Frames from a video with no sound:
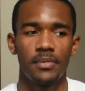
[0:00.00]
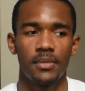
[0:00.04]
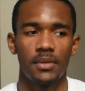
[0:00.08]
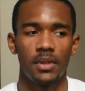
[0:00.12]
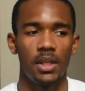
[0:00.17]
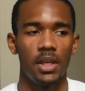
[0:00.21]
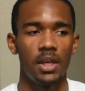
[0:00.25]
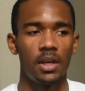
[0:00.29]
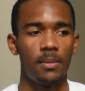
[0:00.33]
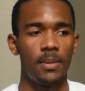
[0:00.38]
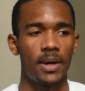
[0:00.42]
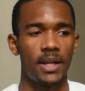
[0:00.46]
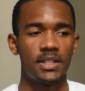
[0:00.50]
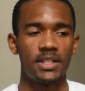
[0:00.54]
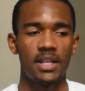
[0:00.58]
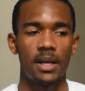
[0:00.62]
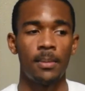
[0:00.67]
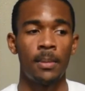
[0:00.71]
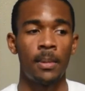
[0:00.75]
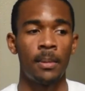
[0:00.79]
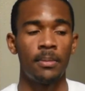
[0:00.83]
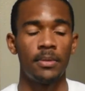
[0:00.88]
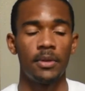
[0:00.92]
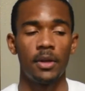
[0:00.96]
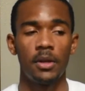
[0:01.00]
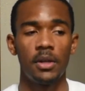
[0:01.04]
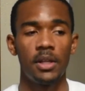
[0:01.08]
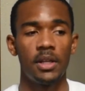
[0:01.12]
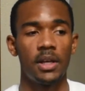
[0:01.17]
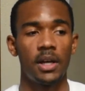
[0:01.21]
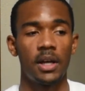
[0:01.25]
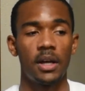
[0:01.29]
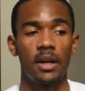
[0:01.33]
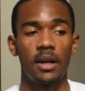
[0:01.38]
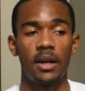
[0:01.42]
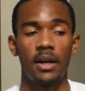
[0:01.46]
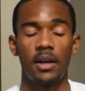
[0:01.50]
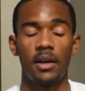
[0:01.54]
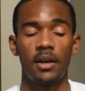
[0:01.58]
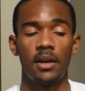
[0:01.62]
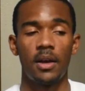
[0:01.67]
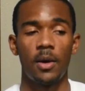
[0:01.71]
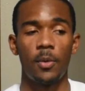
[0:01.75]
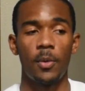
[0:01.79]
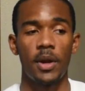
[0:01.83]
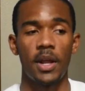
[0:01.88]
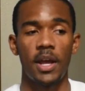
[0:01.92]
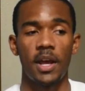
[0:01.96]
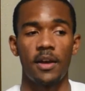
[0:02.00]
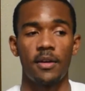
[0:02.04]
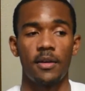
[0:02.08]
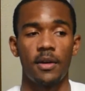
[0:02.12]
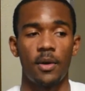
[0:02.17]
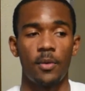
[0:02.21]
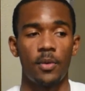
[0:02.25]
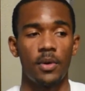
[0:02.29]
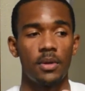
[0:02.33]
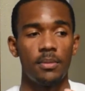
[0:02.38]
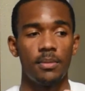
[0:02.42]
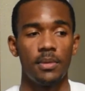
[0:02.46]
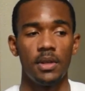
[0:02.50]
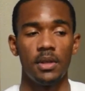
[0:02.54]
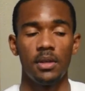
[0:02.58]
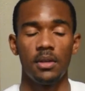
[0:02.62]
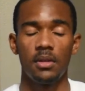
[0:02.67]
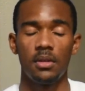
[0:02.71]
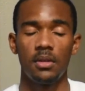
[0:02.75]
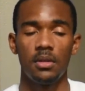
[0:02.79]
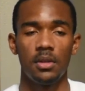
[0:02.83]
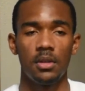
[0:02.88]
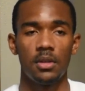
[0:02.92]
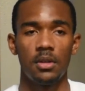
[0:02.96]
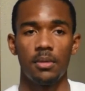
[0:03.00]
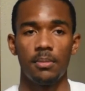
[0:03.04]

Yeah, by the time I'm 30, I want to be, you know,